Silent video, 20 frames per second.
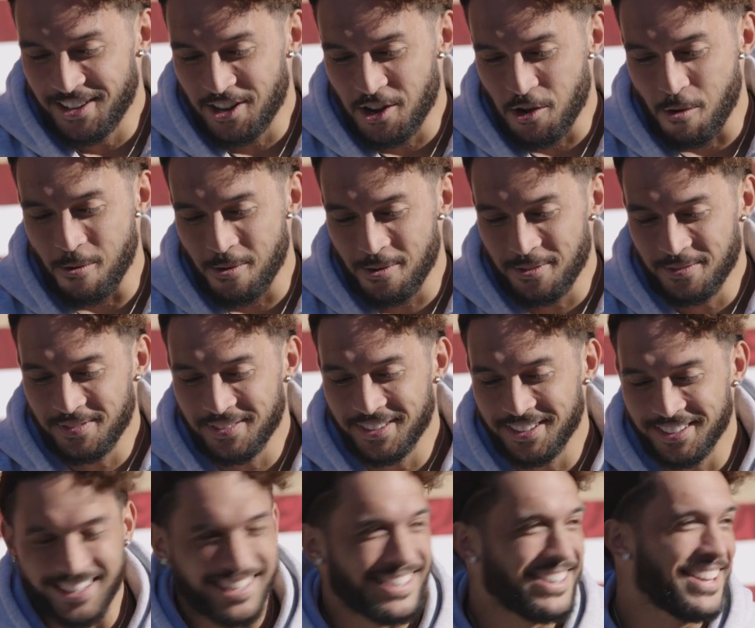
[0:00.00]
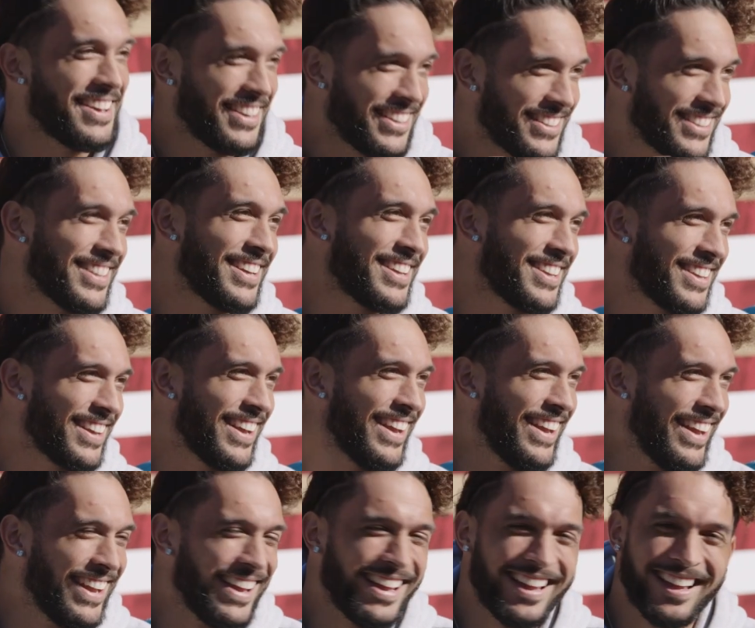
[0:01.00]
Love you, man. You oh, can,
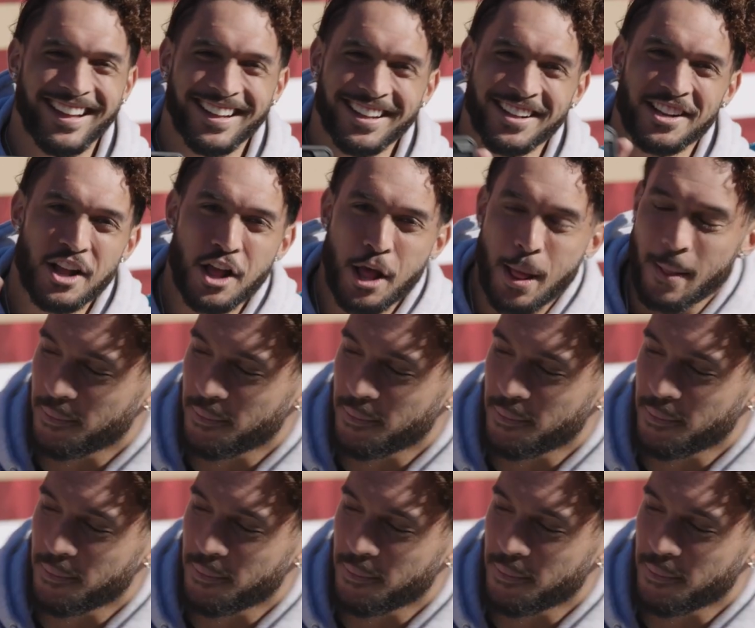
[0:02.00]
can, we get a hi to